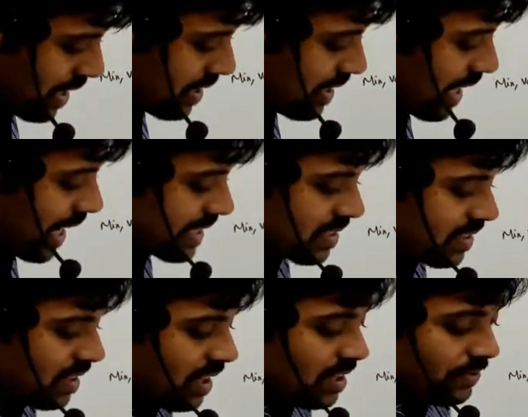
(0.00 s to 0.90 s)
they
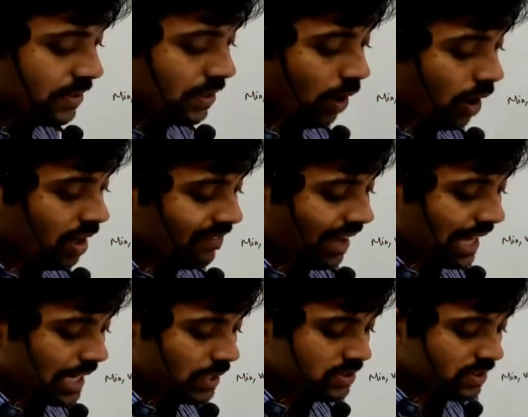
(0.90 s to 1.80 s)
ask for all
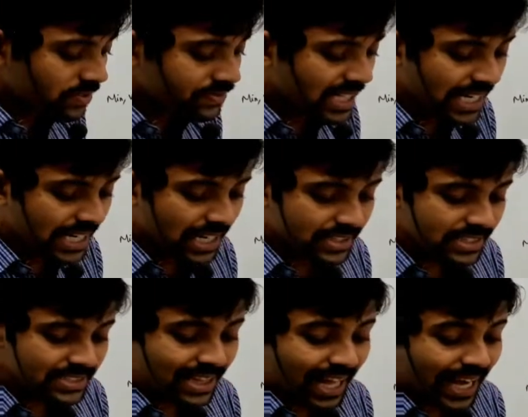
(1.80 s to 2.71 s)
values of theta,
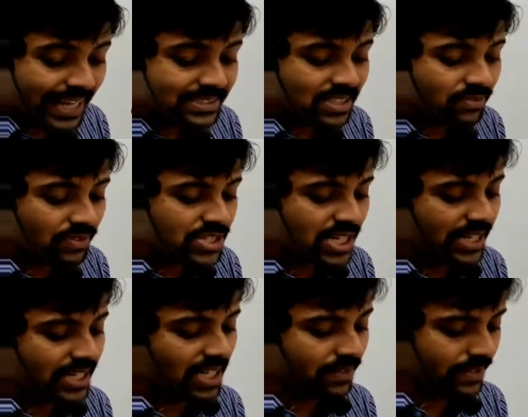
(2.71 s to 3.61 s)
this lies in which
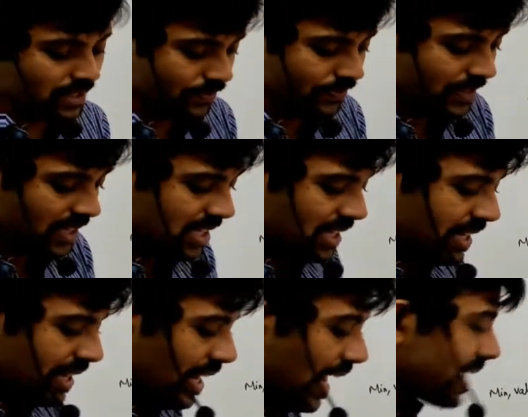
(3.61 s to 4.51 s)
interval?
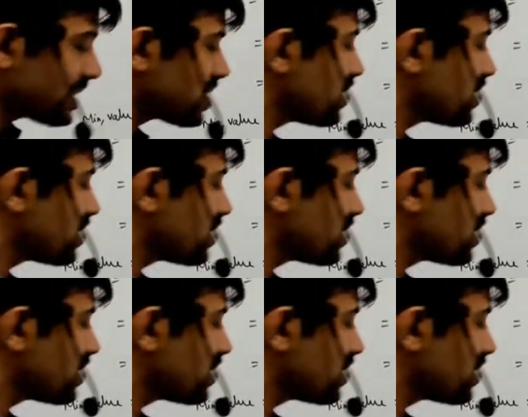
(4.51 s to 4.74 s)
Lies in